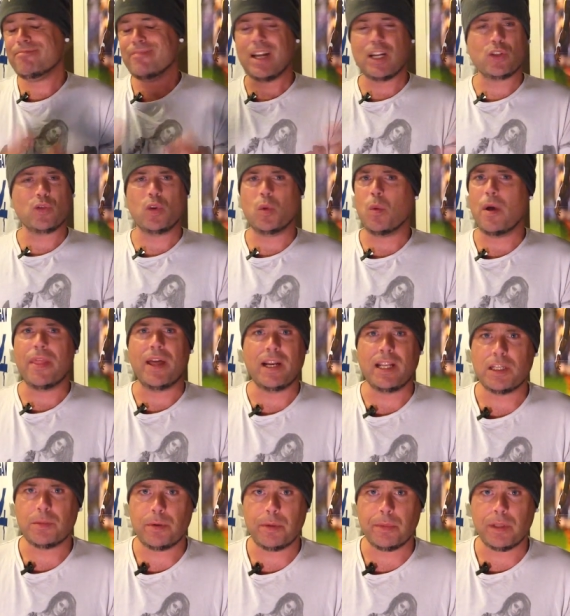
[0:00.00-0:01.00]
I don't know what that
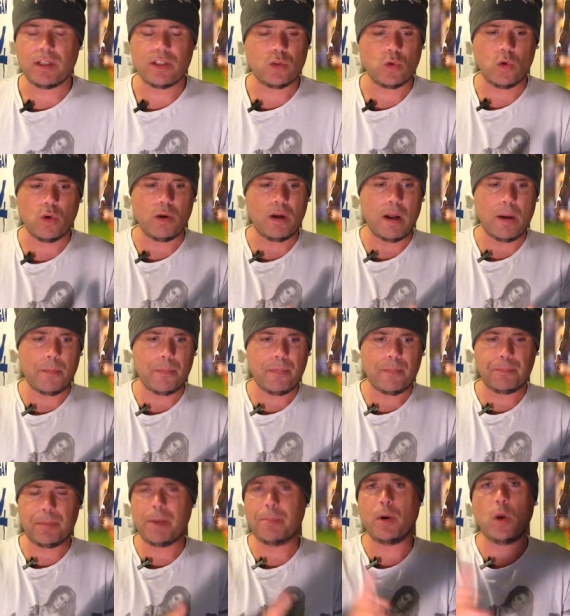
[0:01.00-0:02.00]
is, people. So uh,
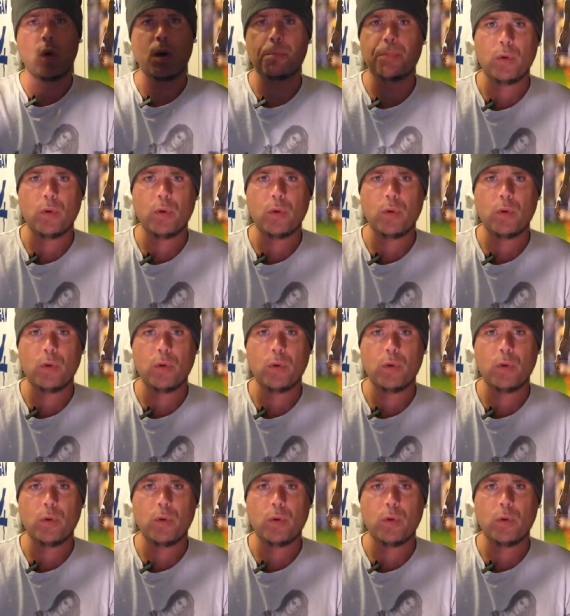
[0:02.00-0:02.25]
people who are